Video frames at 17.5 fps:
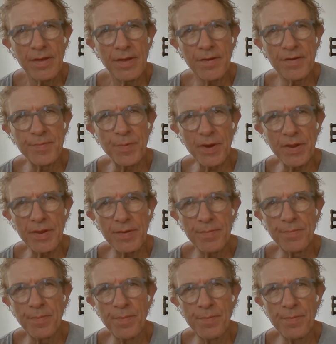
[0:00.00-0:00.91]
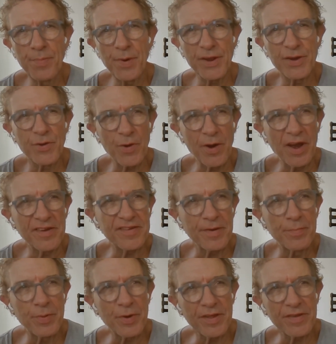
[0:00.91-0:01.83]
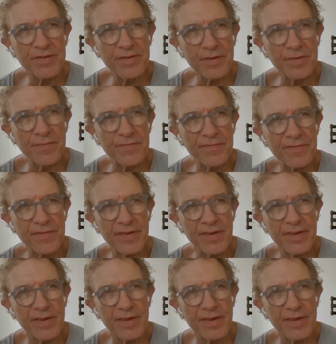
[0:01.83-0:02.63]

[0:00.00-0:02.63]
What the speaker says: It was pretty crazy, pretty sort of